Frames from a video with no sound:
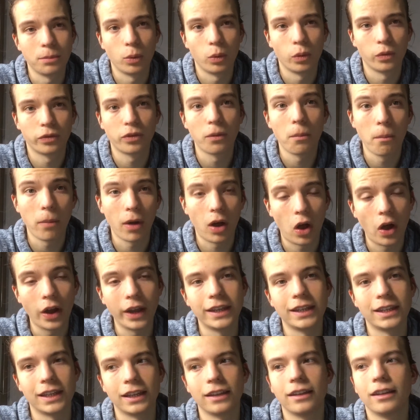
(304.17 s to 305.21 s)
board from
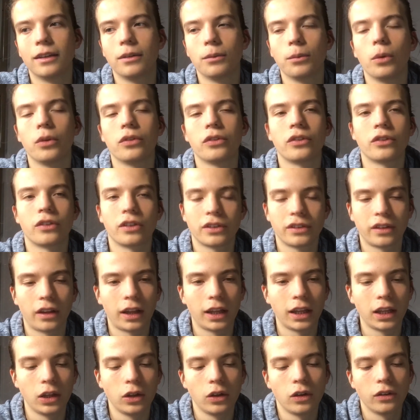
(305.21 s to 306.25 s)
behind it. It wasn't just
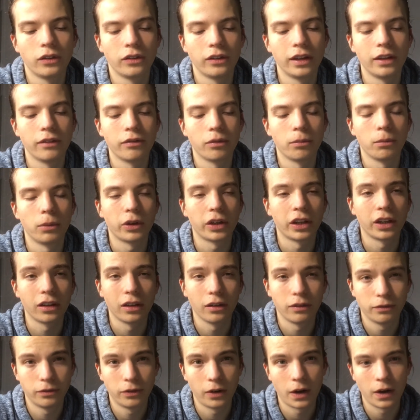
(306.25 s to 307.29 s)
something you could see from looking at
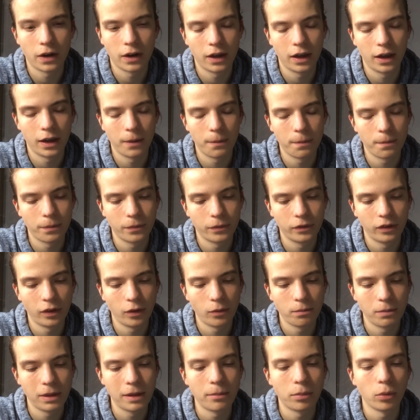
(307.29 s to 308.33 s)
the front. Um, so
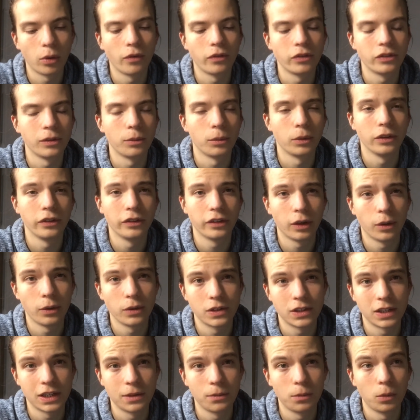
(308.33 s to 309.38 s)
people obviously wanted to go and
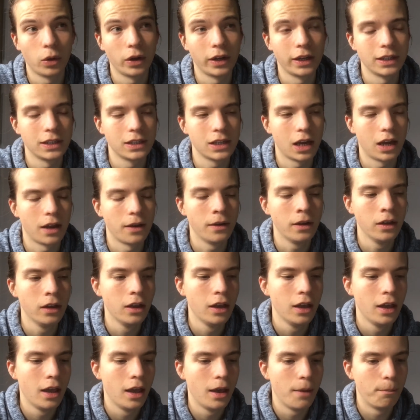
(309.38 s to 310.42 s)
see what he'd done,
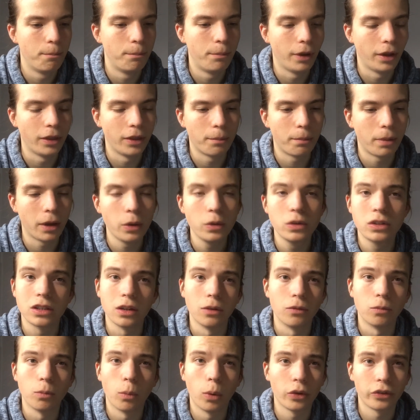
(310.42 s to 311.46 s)
but the poster
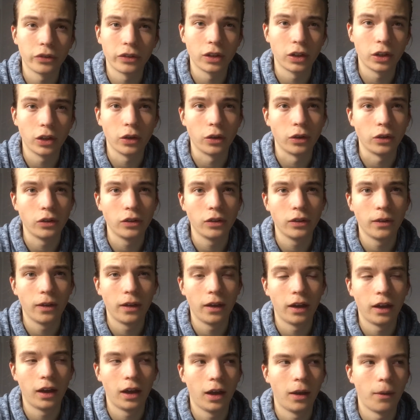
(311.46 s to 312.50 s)
wasn't good,
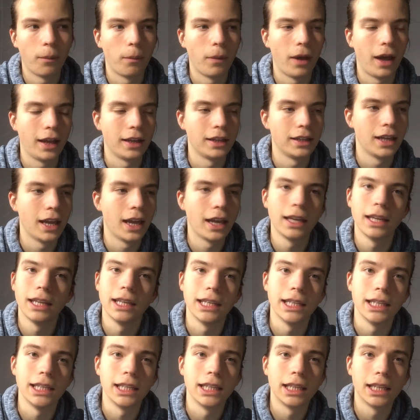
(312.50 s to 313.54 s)
um, and yet he
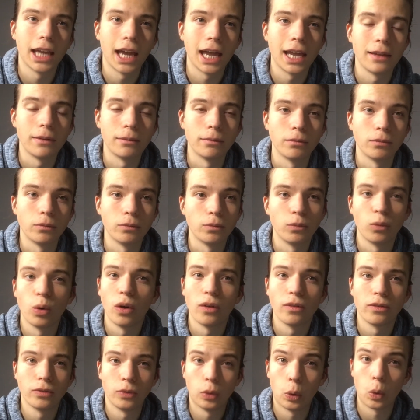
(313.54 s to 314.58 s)
came what,
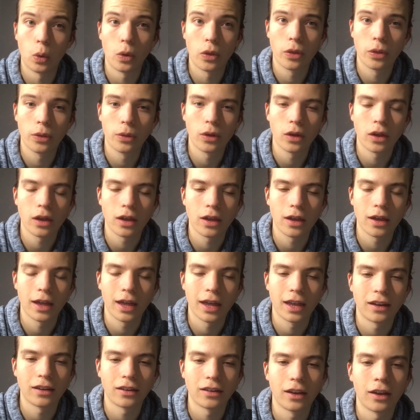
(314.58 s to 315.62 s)
fourth uh,
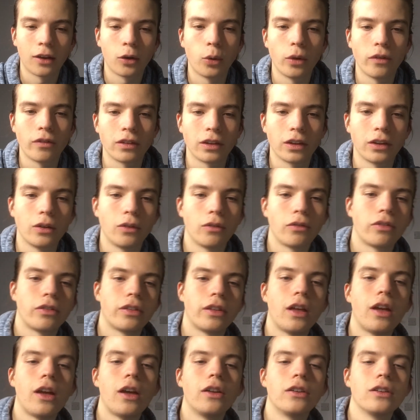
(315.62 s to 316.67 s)
and equivalent of
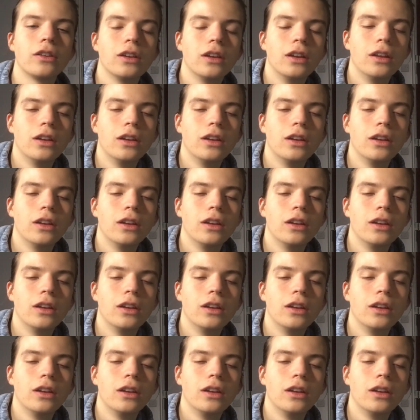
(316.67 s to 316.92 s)
third.